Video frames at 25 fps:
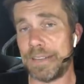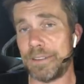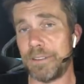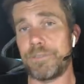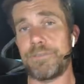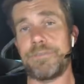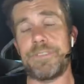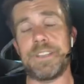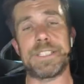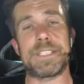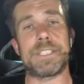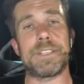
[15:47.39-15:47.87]
and
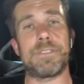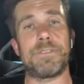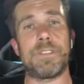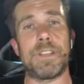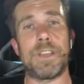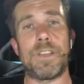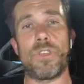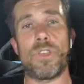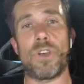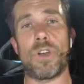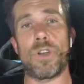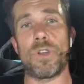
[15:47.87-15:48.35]

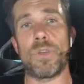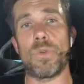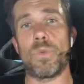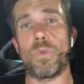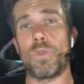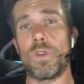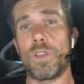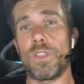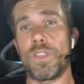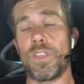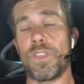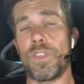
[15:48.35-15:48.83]
effectively though
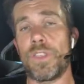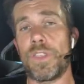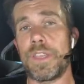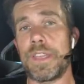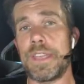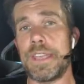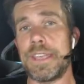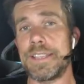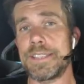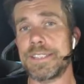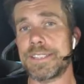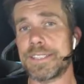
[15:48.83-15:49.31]
with
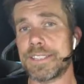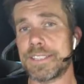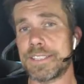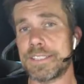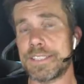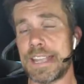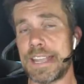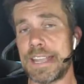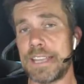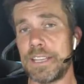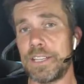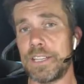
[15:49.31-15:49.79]
the
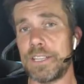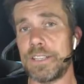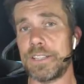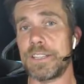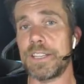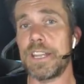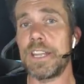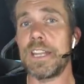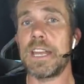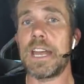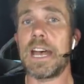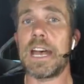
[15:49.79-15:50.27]

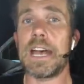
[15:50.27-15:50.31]
standard